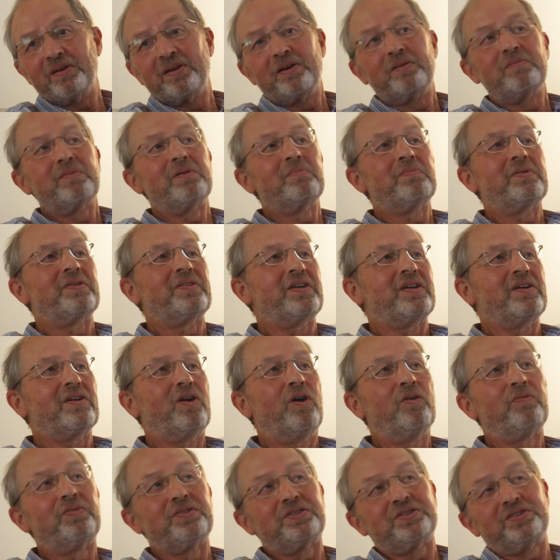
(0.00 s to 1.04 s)
I remember the
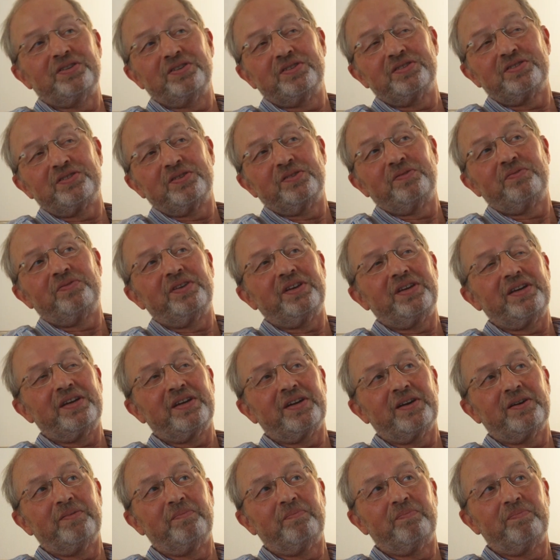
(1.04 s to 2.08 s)
officers of
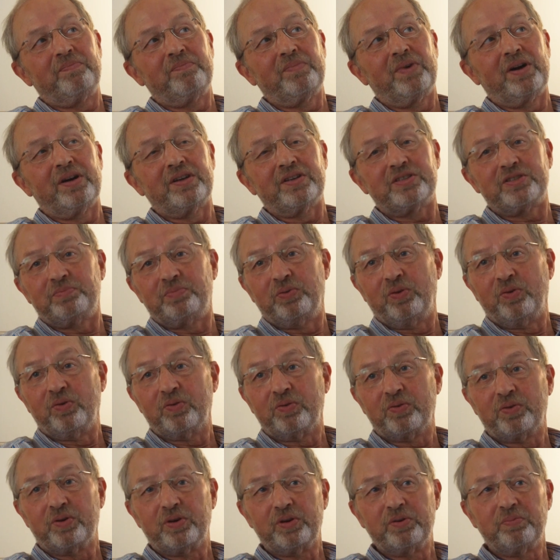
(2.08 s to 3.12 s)
the Miners'
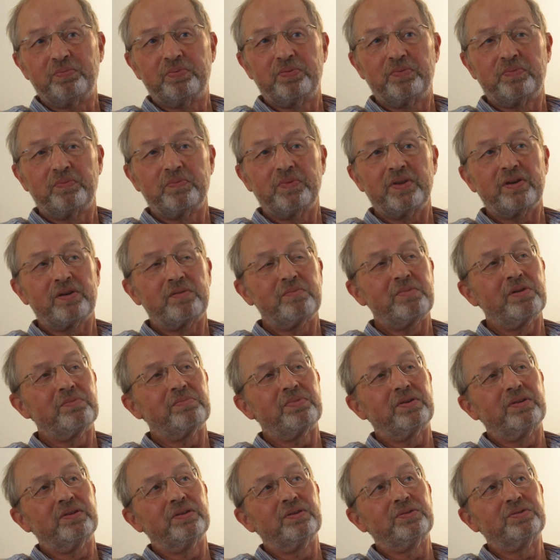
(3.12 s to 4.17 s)
Support Group. I
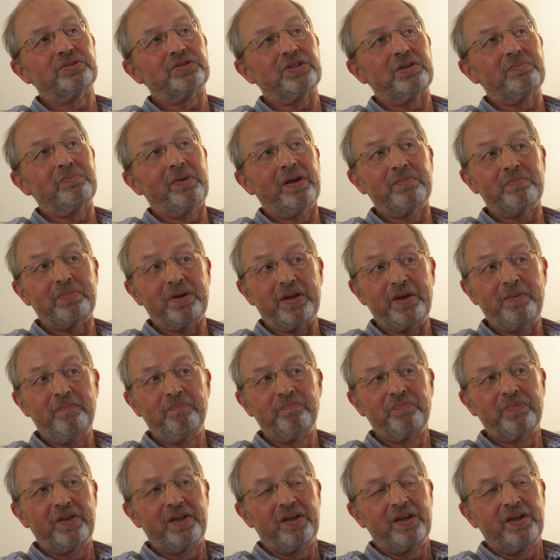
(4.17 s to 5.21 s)
remember Lucy Munby,
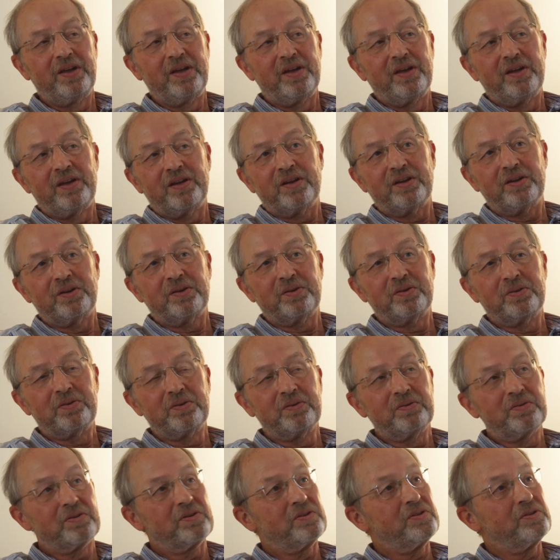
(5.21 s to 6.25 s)

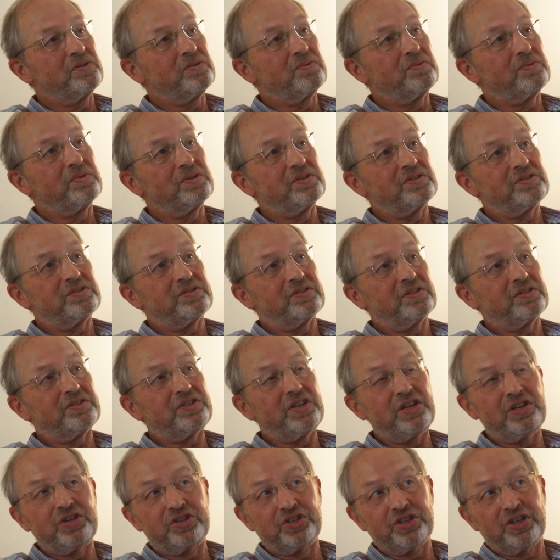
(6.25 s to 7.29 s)
who was a
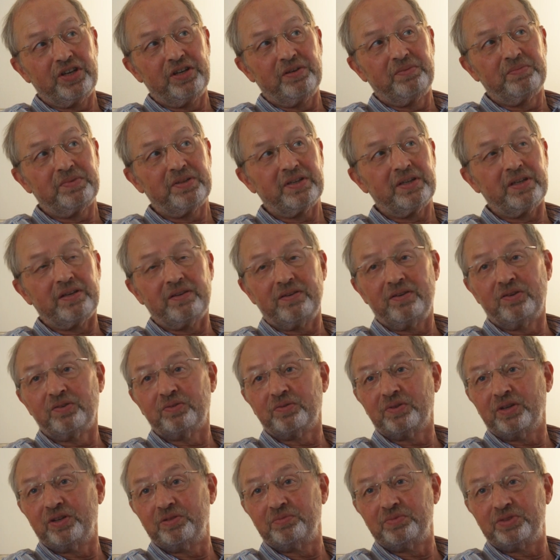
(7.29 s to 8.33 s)
teacher at
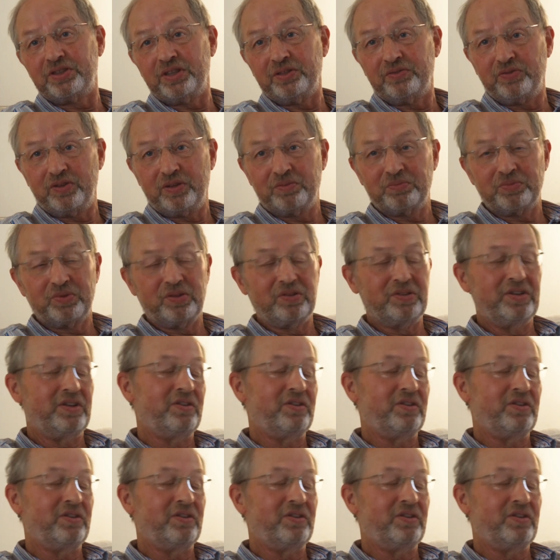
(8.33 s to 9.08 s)
Long Road Sixth Form